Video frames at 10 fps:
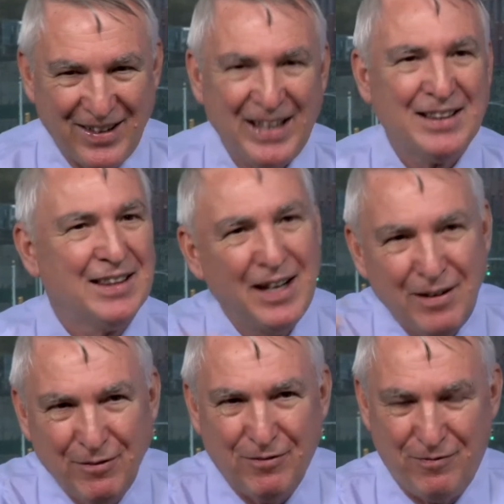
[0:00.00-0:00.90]
They
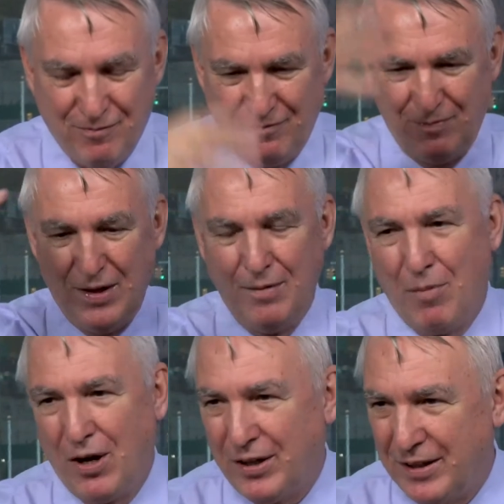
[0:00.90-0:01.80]
love
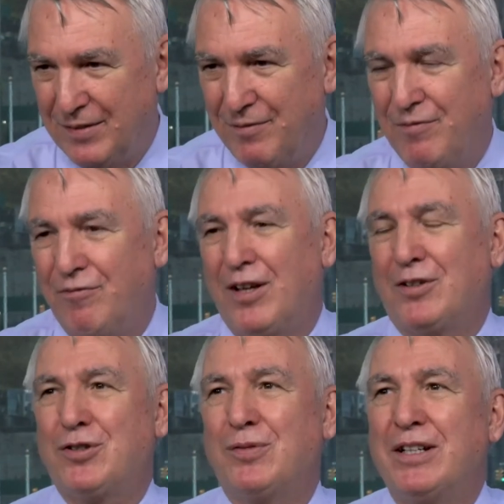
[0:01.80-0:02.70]
market
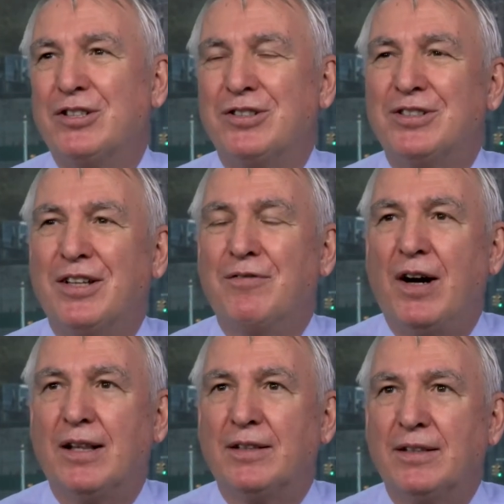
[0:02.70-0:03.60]
fluctuations and
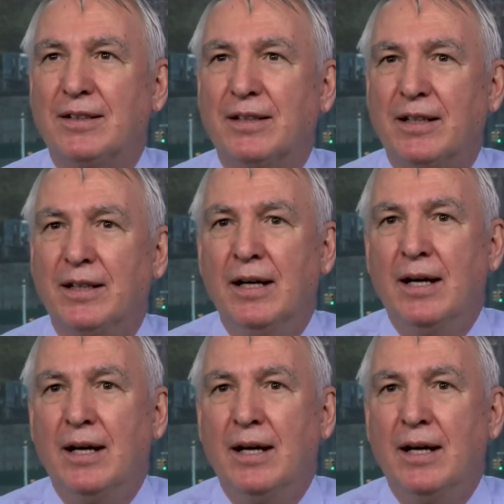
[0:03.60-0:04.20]
volatility.